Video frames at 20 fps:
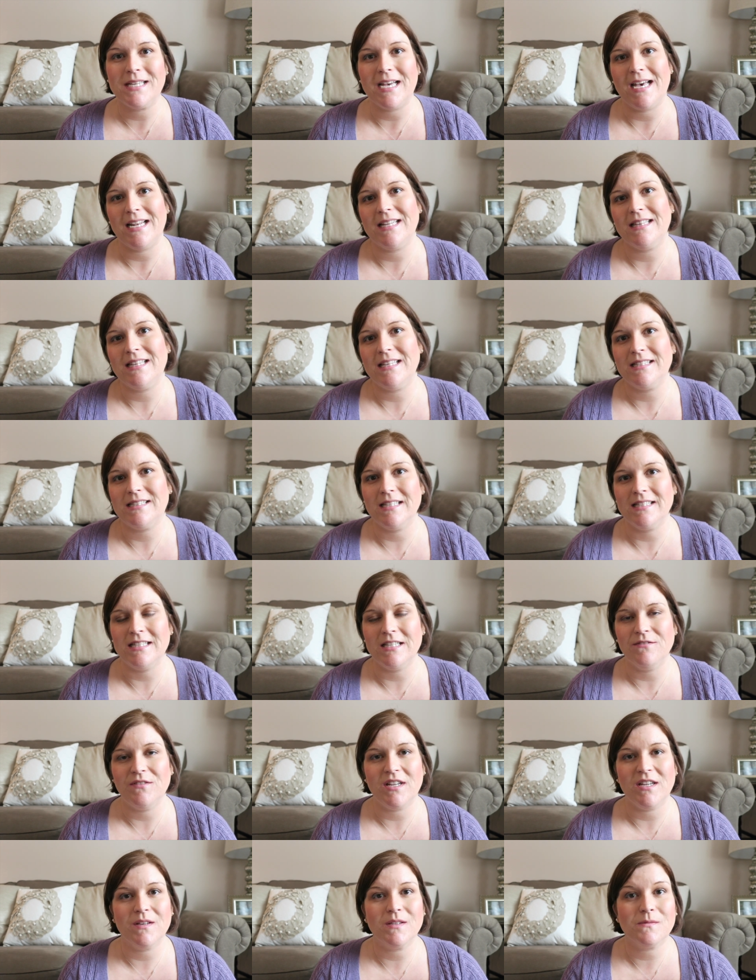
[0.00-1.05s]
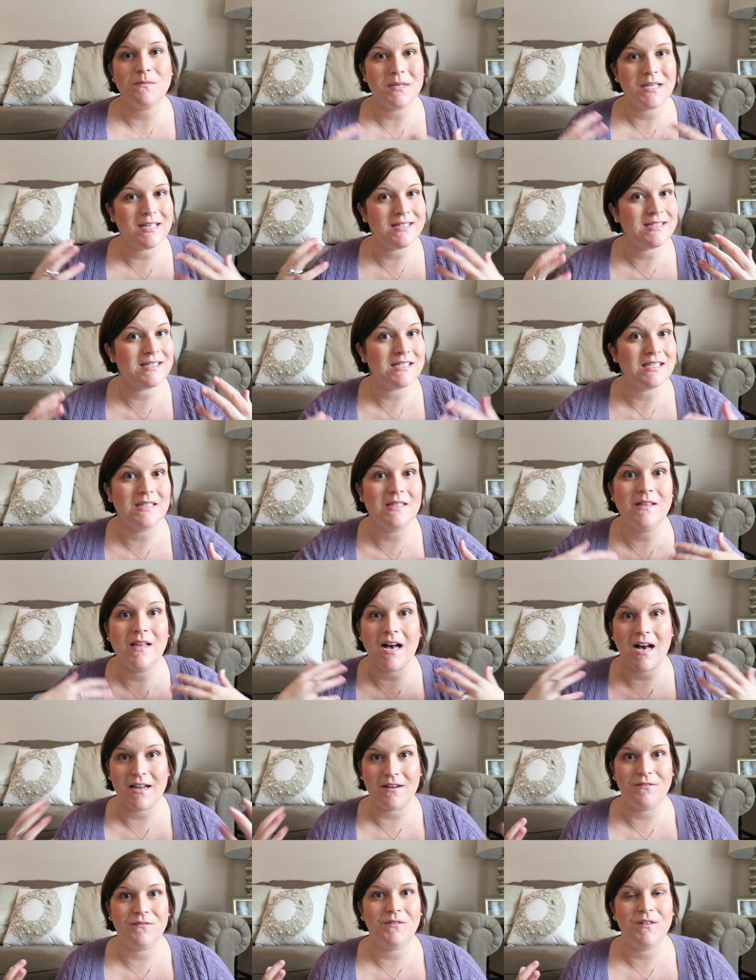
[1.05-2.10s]
to edit these Disney videos because it's a
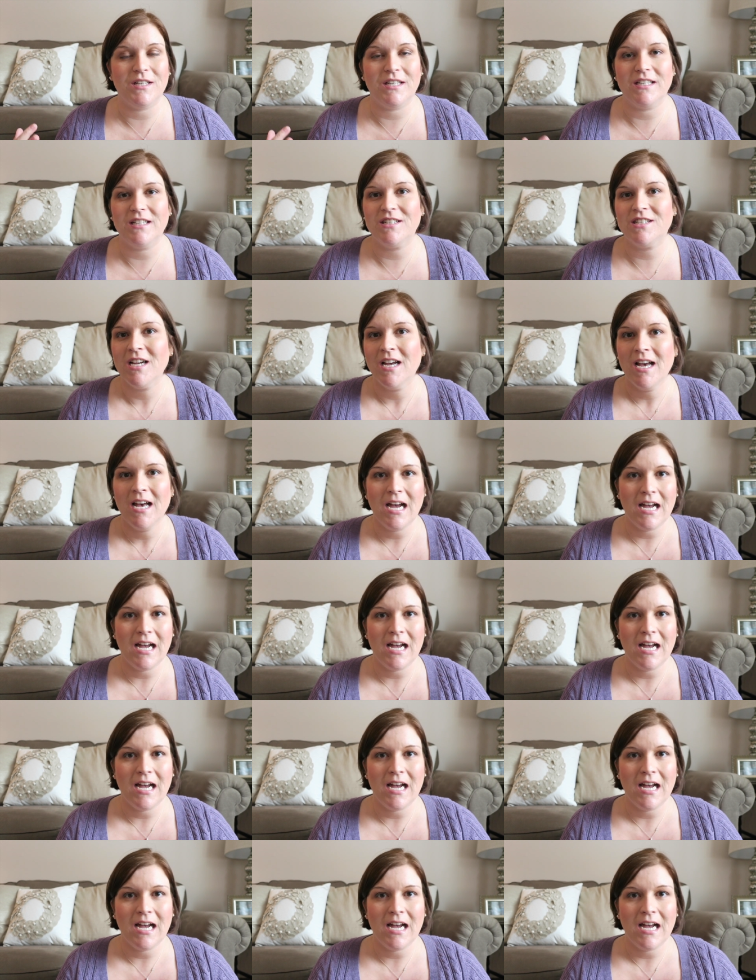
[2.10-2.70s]
lot of footage.